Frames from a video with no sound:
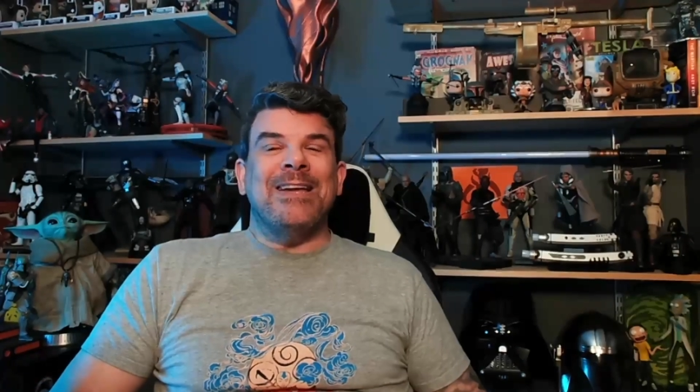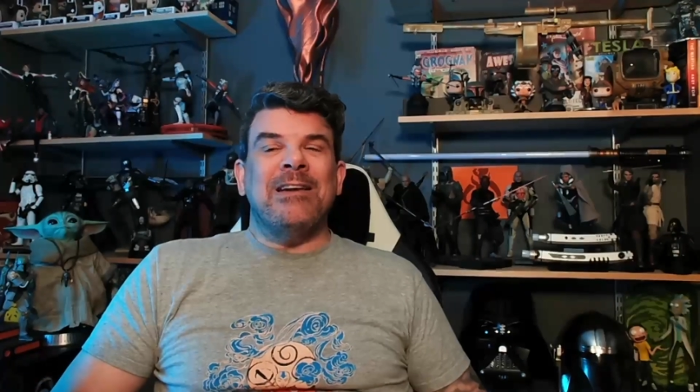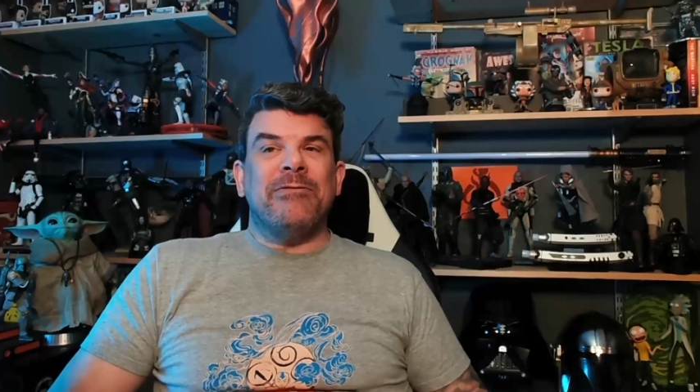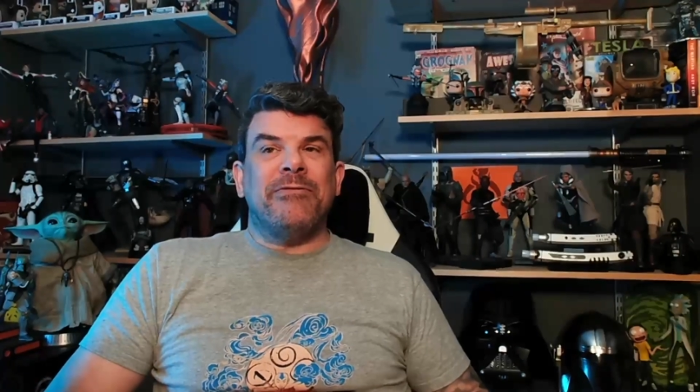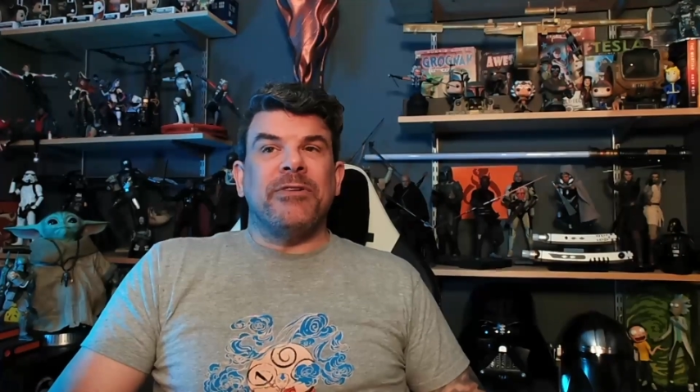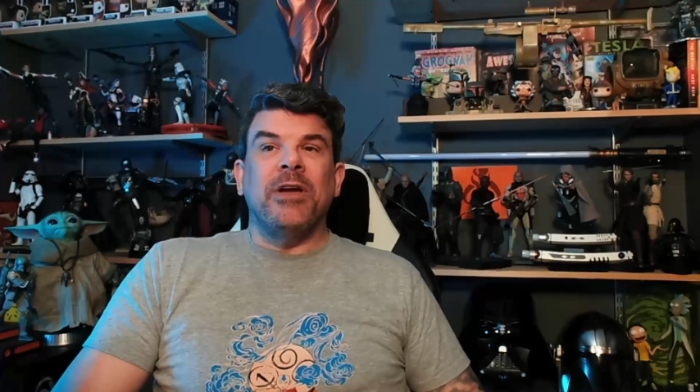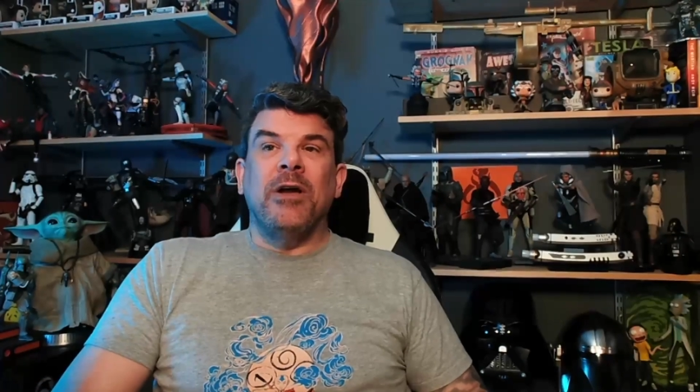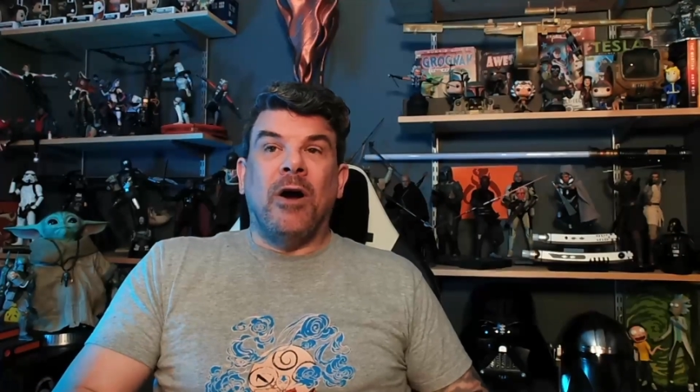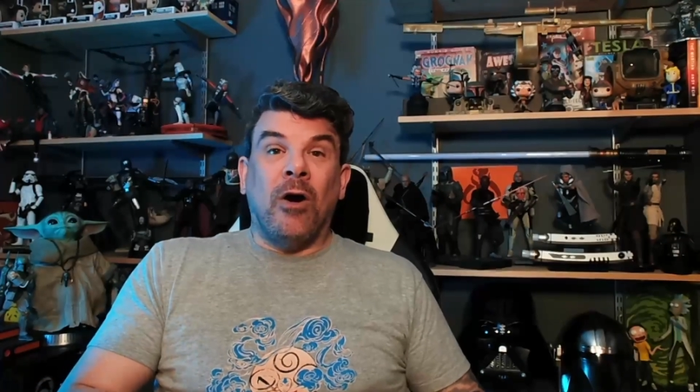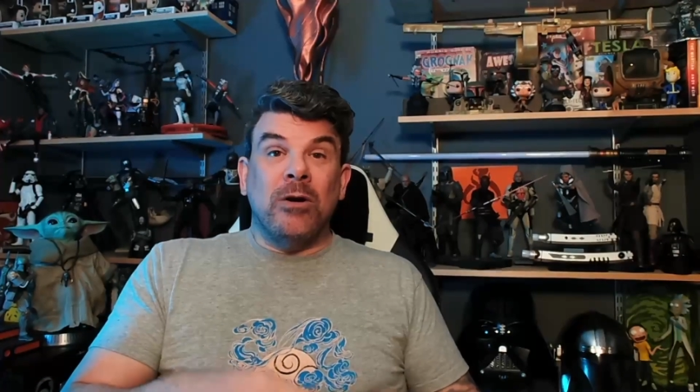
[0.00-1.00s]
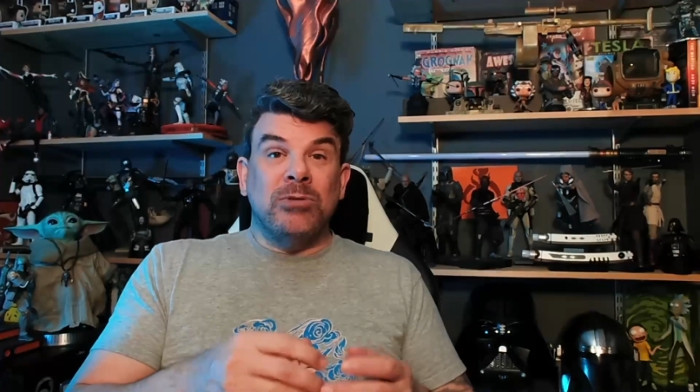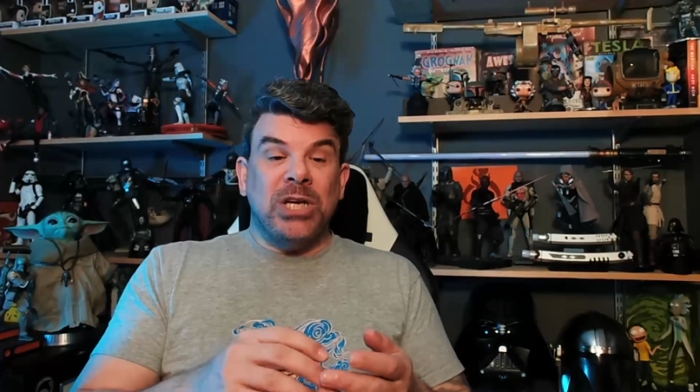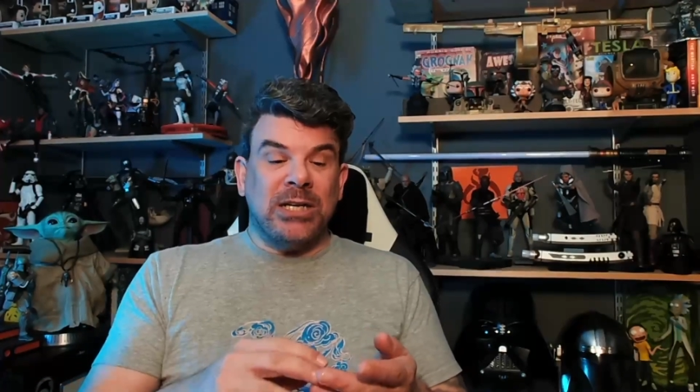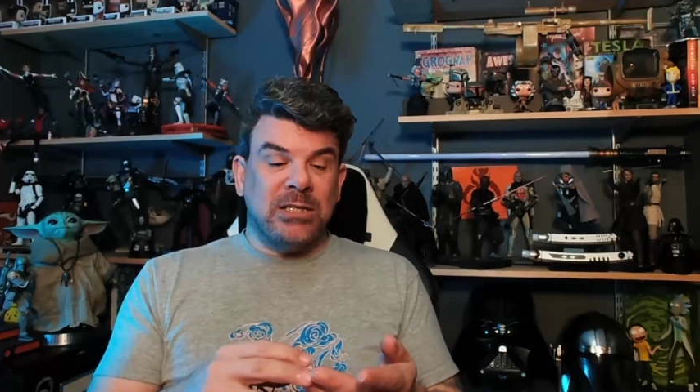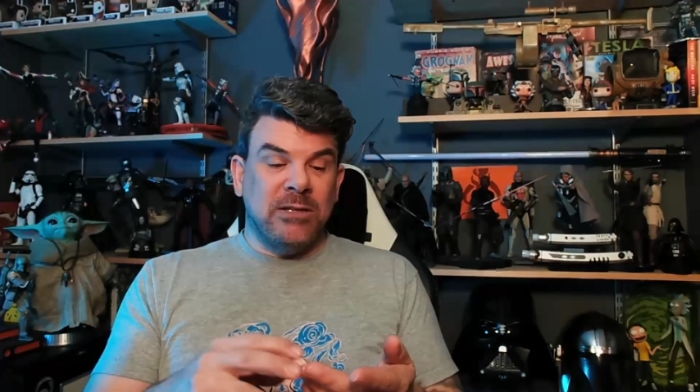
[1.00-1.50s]
if our
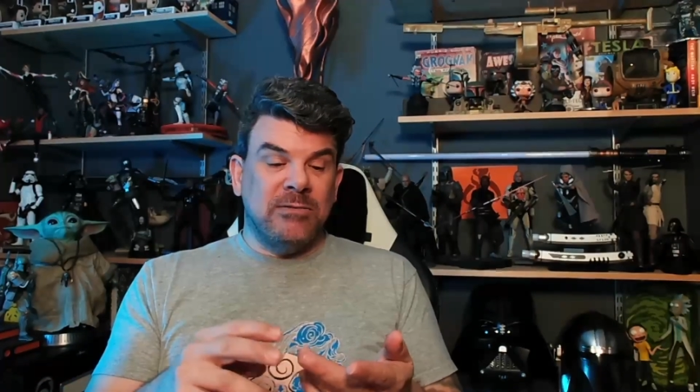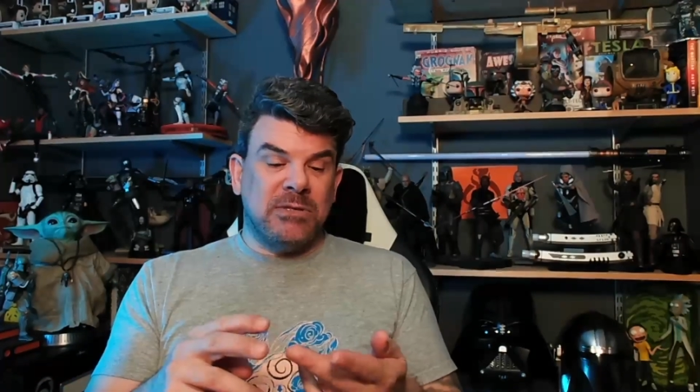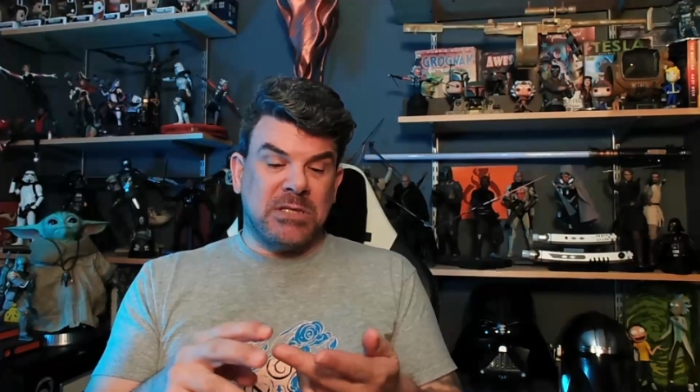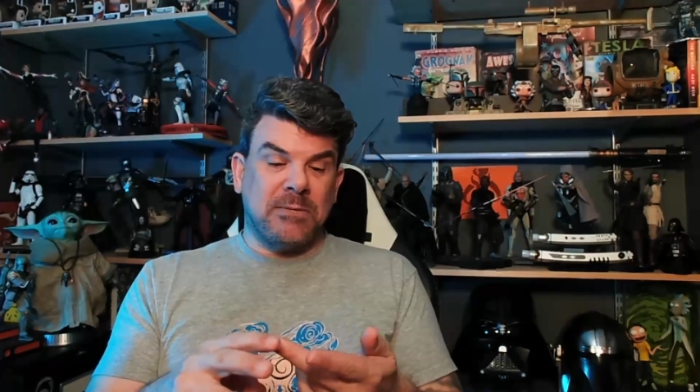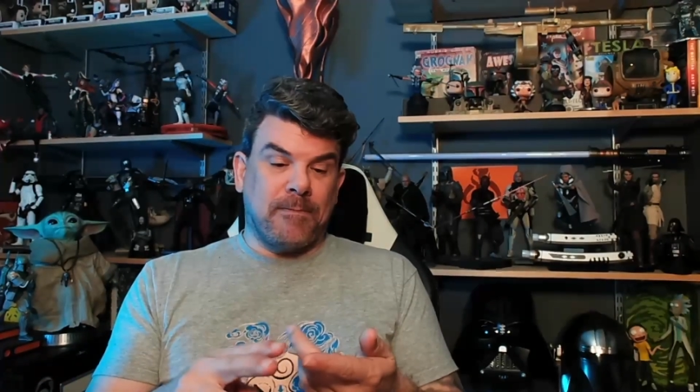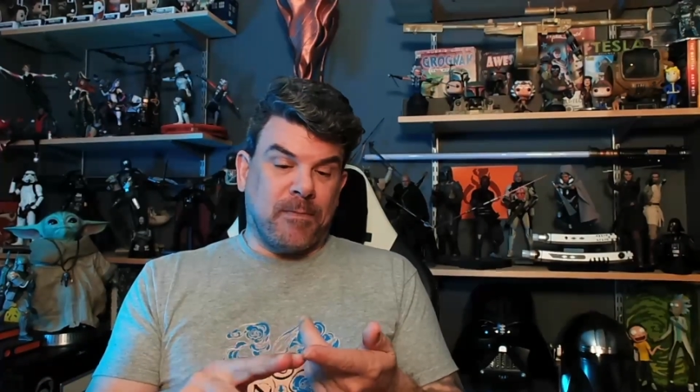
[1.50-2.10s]
objectives